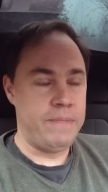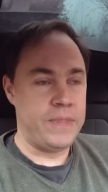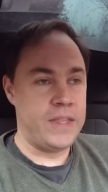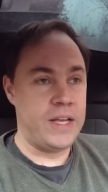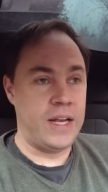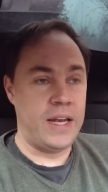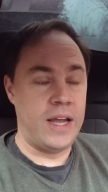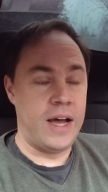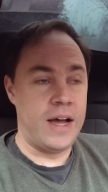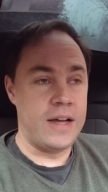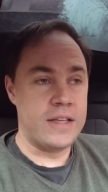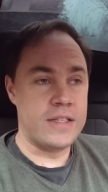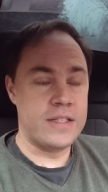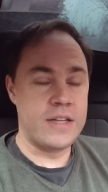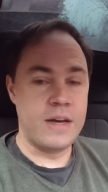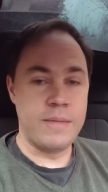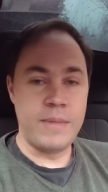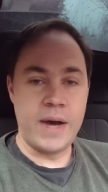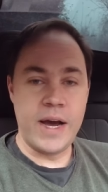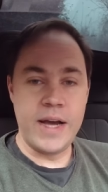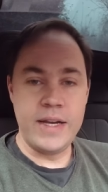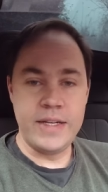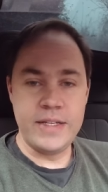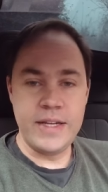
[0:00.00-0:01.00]
the last
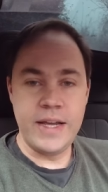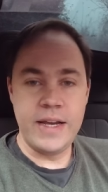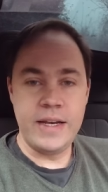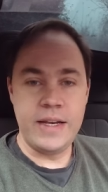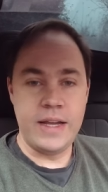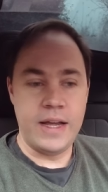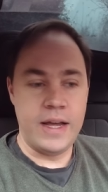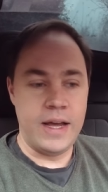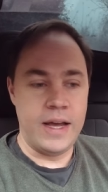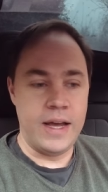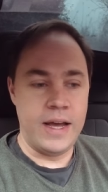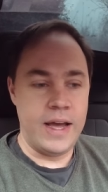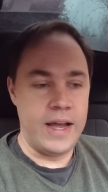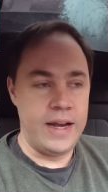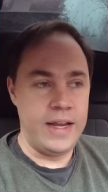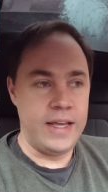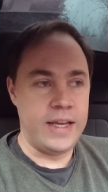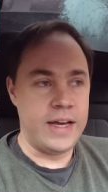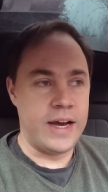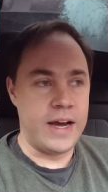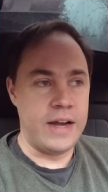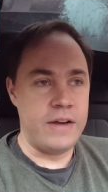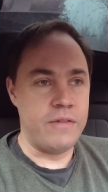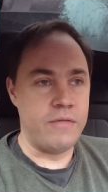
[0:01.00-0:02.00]
time I did uh,
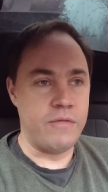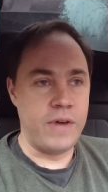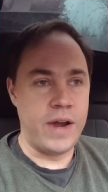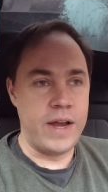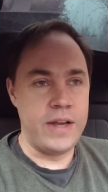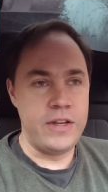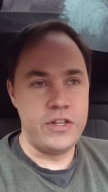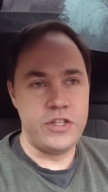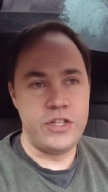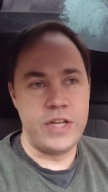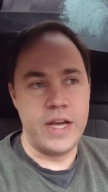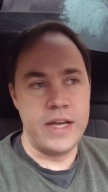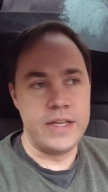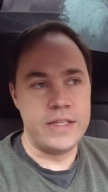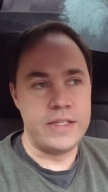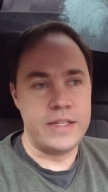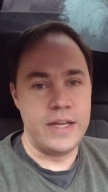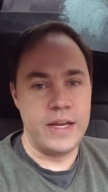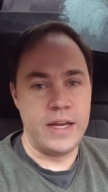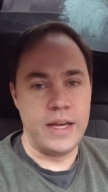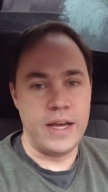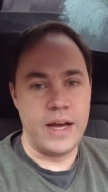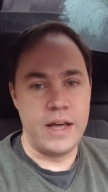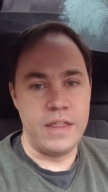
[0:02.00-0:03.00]
any kind of range
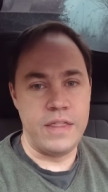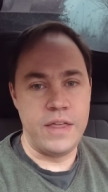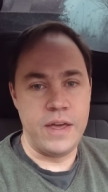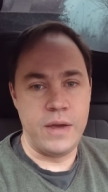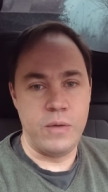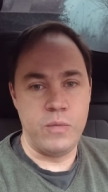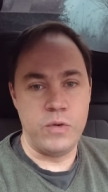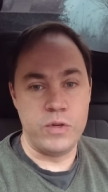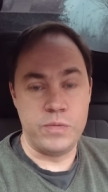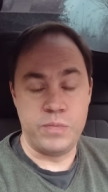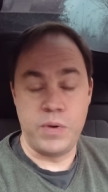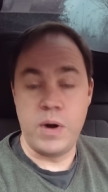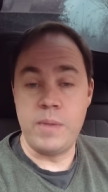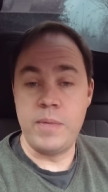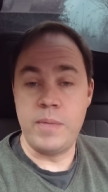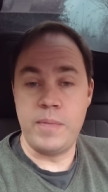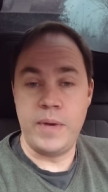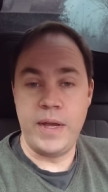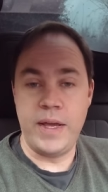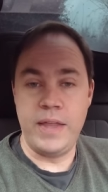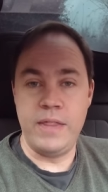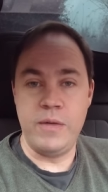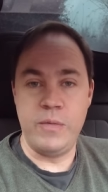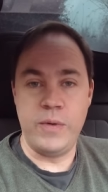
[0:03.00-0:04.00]
testing, I think, was
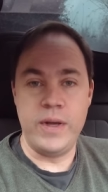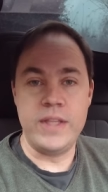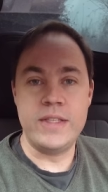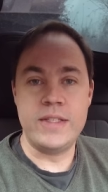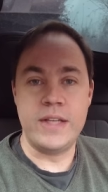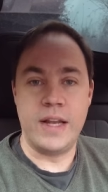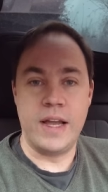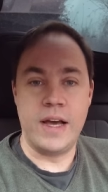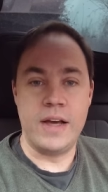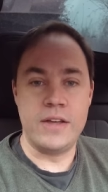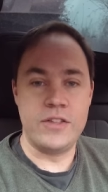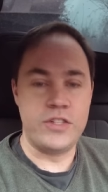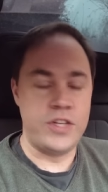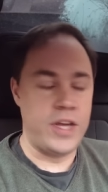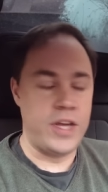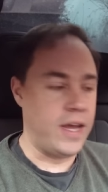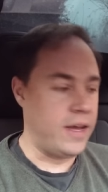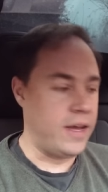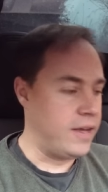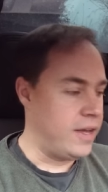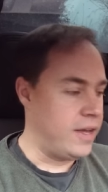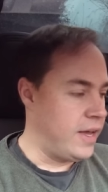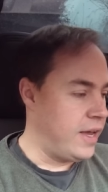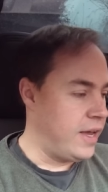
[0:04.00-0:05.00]
probably in the winter last
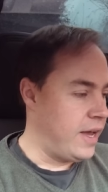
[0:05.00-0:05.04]
year.